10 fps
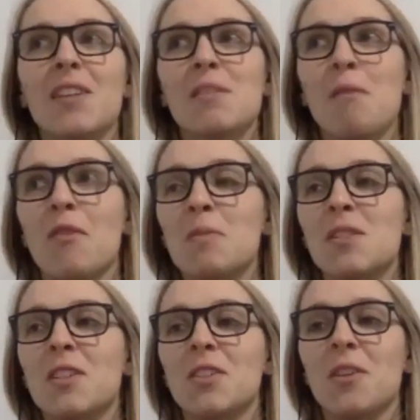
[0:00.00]
of them
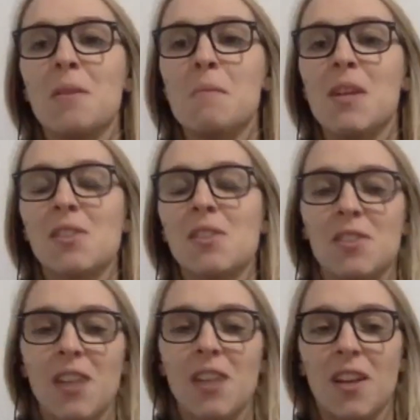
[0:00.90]
still don't eat meat, so it's
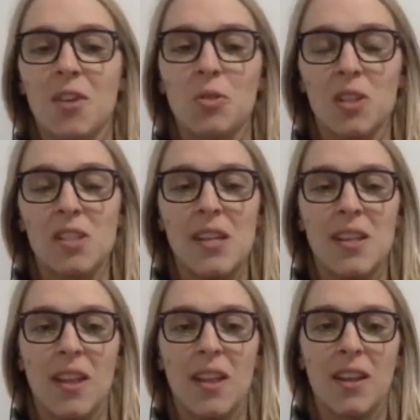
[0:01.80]
kind of cool to see
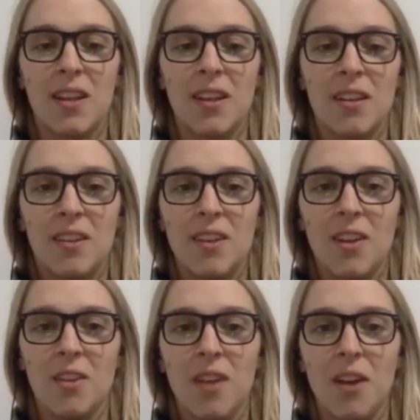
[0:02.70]
like
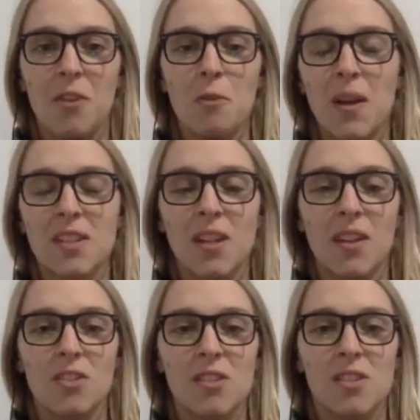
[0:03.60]
how you impact
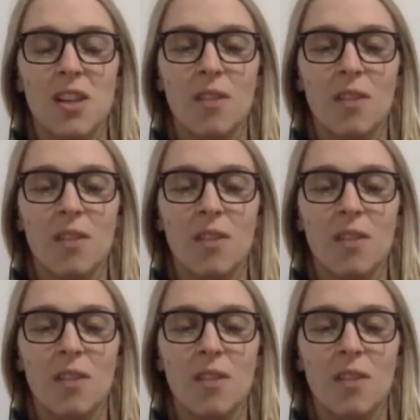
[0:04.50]
others and stuff.